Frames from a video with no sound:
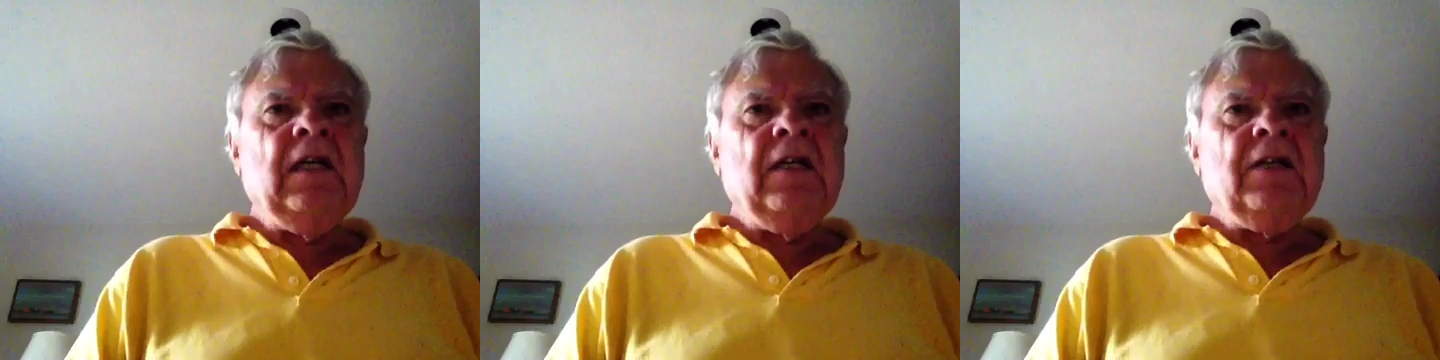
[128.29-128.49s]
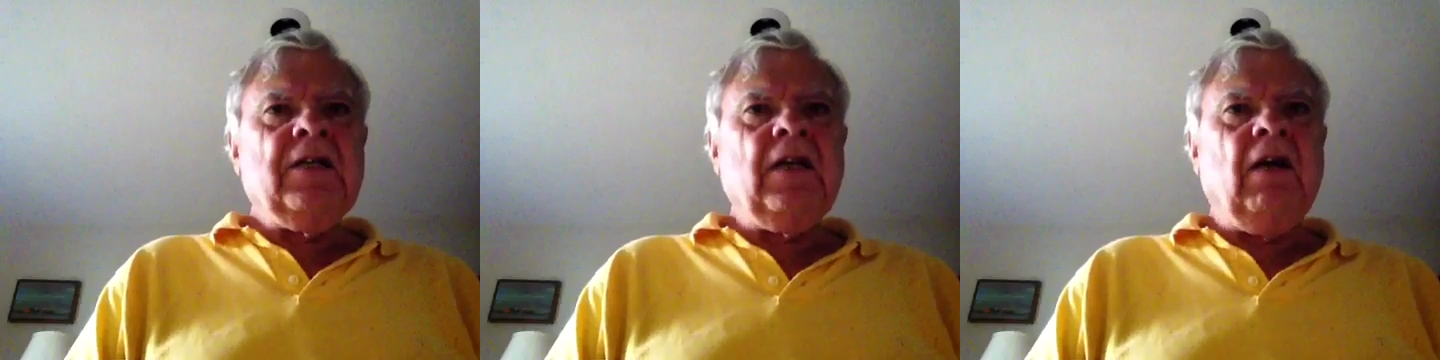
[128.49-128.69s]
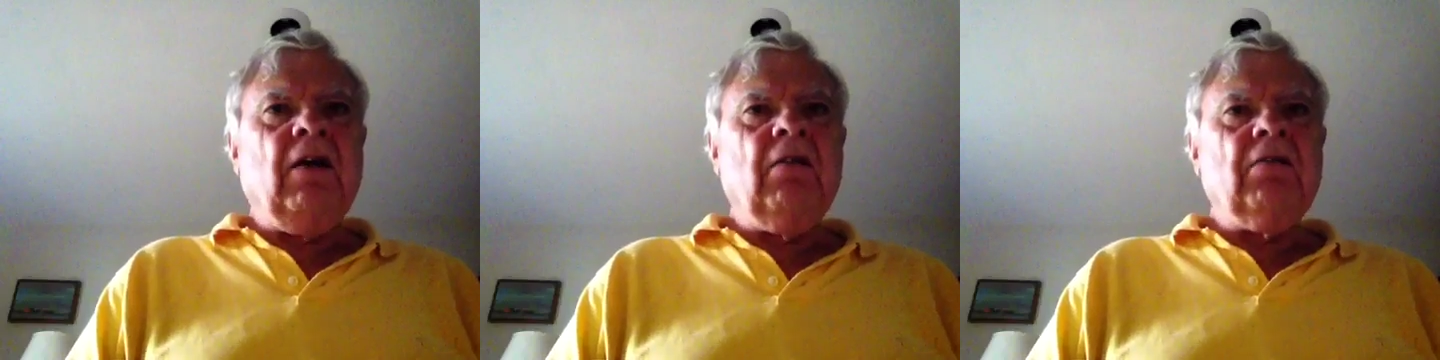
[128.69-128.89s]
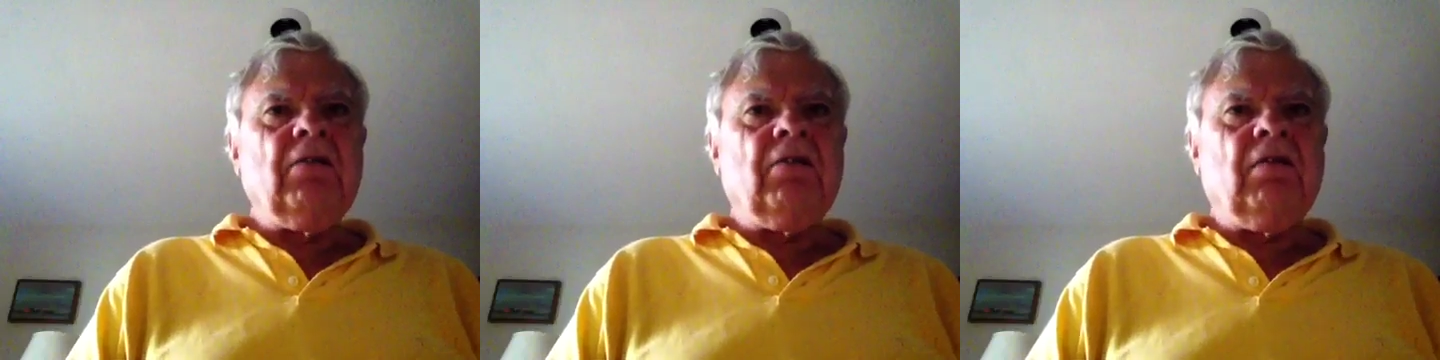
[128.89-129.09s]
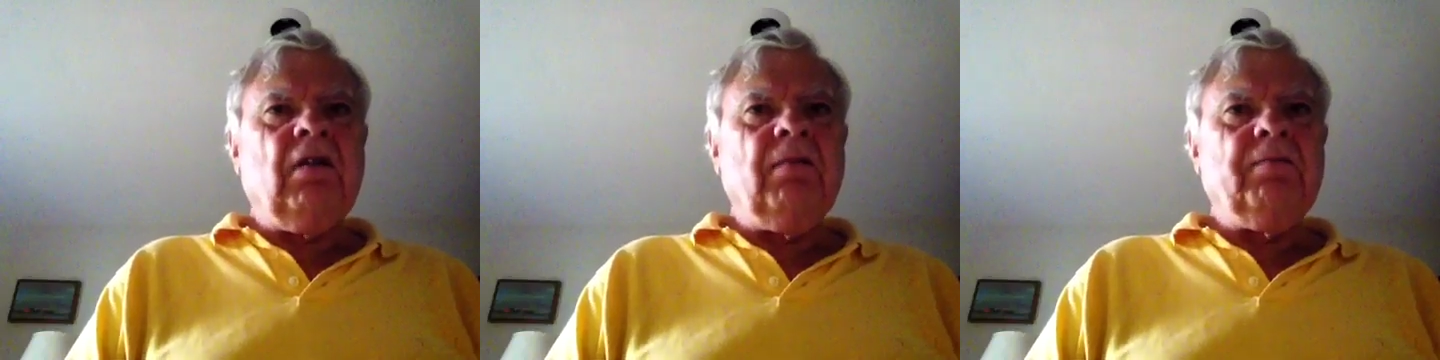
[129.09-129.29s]
So
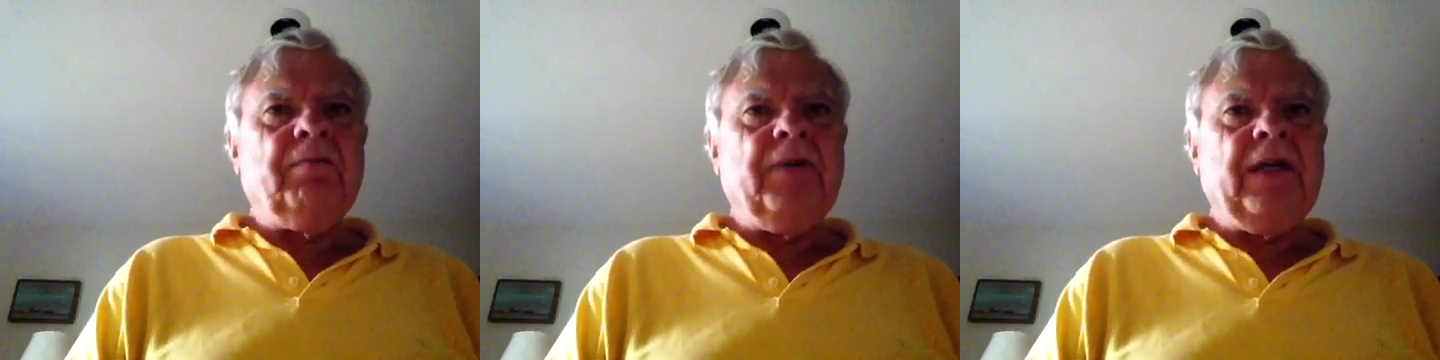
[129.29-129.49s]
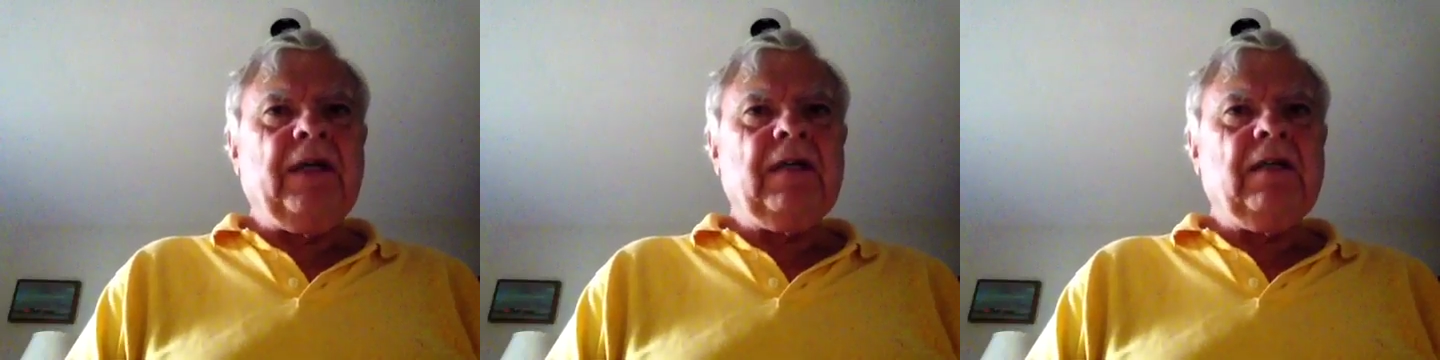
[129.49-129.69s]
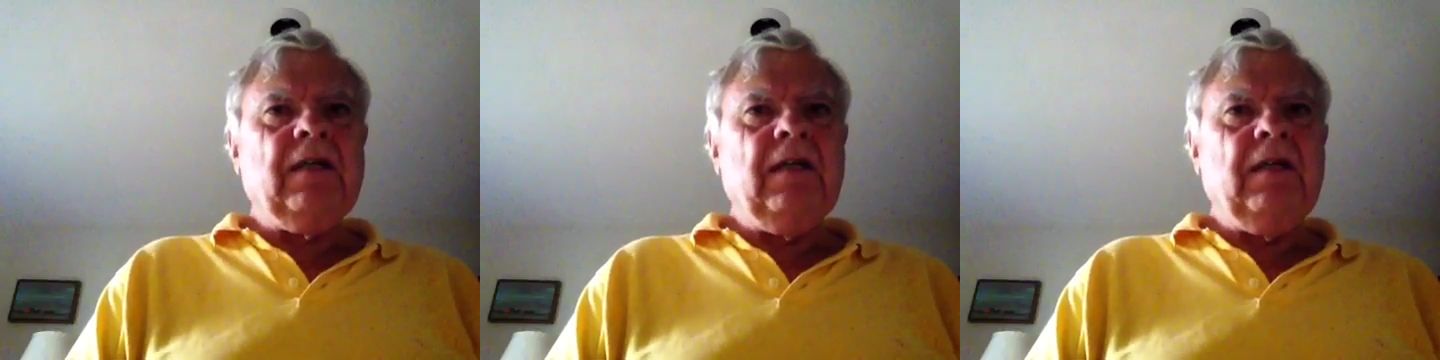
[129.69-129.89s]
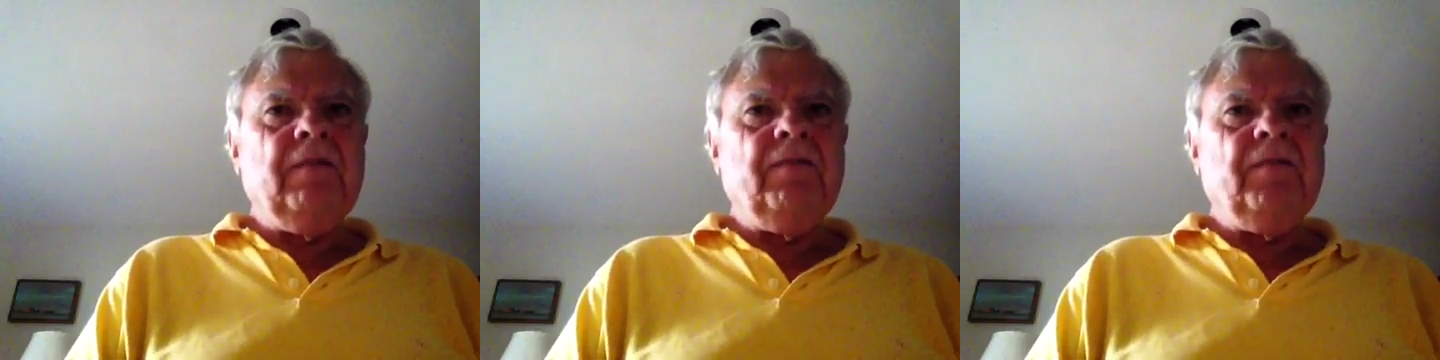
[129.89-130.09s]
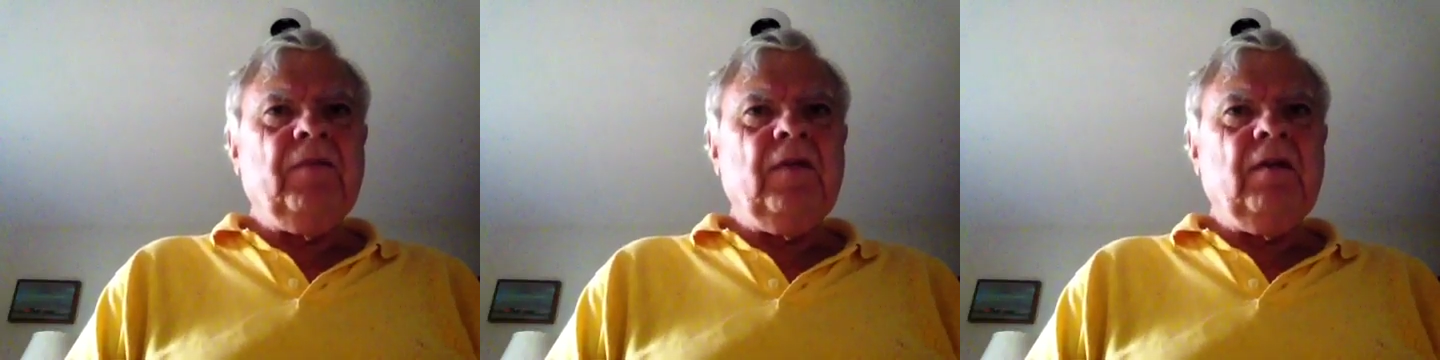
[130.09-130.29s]
Trump picked a
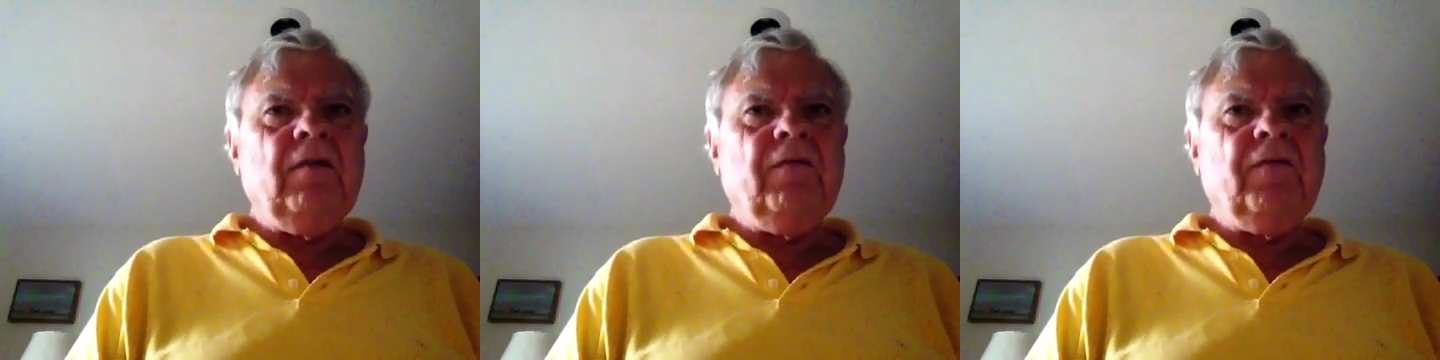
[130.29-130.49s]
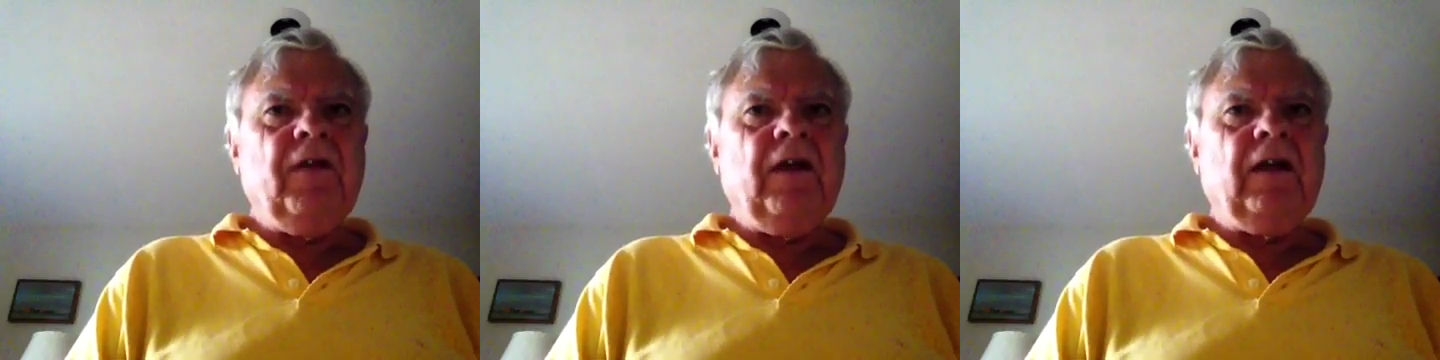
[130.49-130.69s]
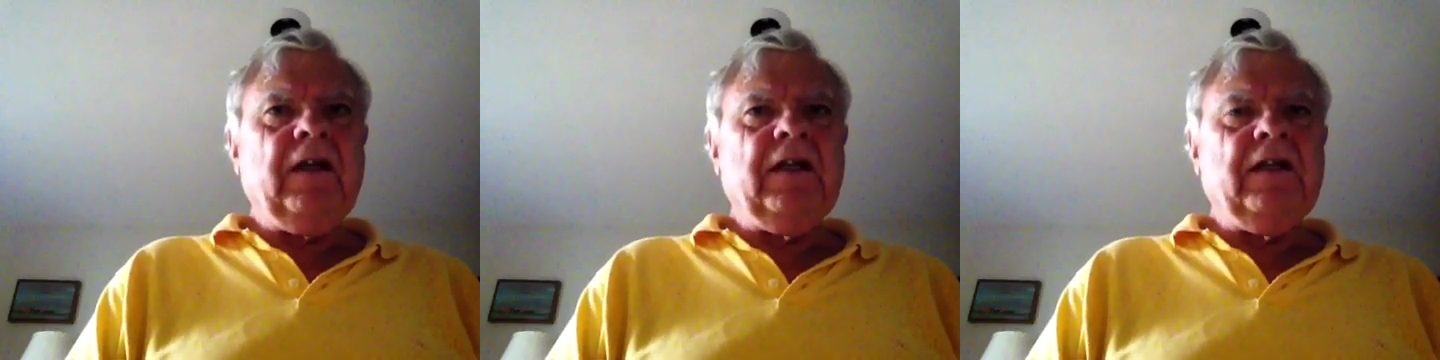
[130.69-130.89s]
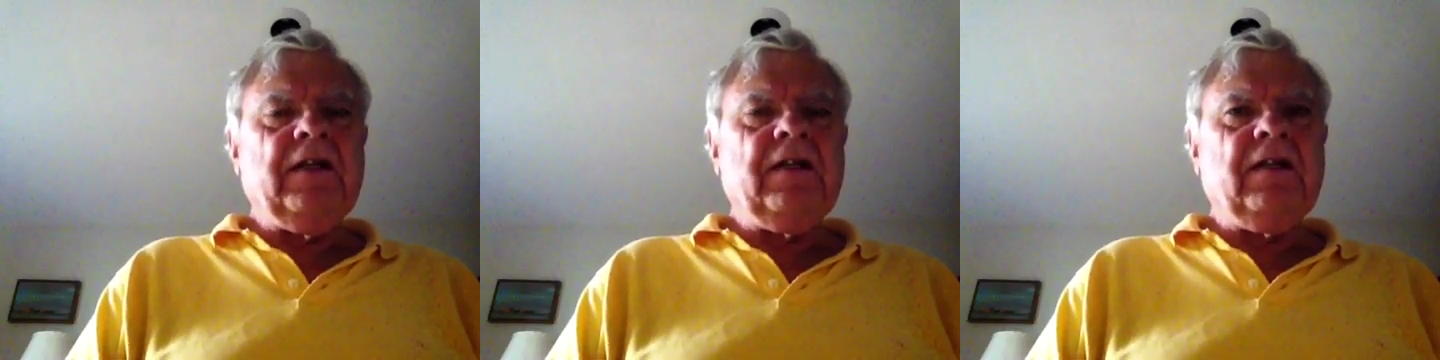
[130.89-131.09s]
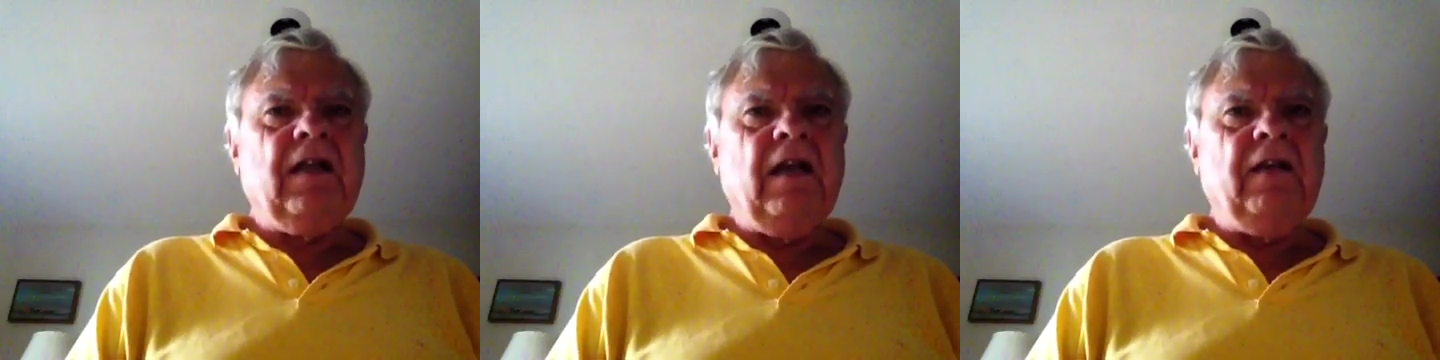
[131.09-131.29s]
fairly
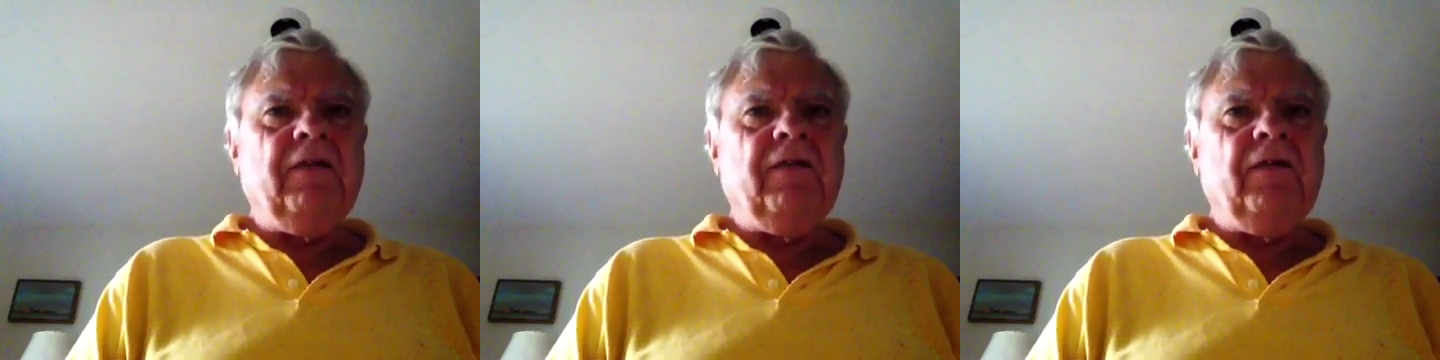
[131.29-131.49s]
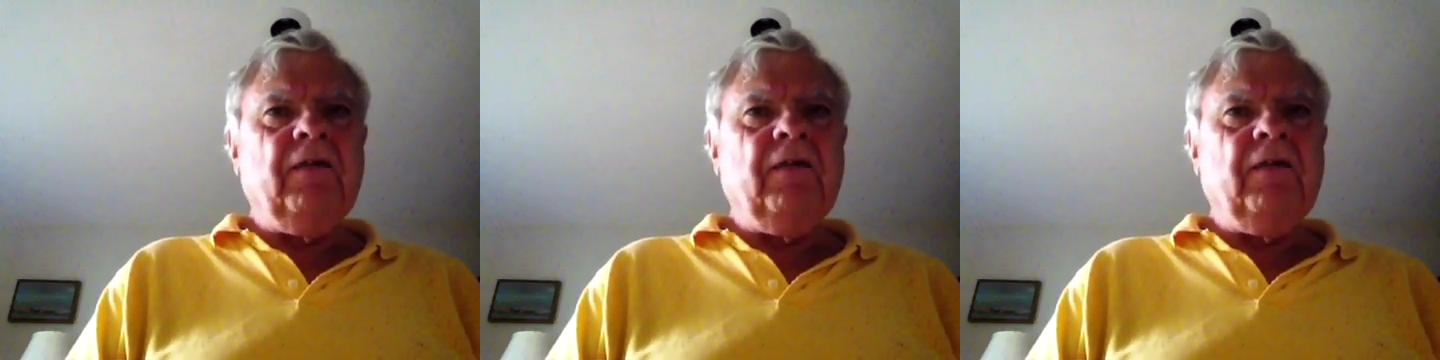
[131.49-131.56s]
safe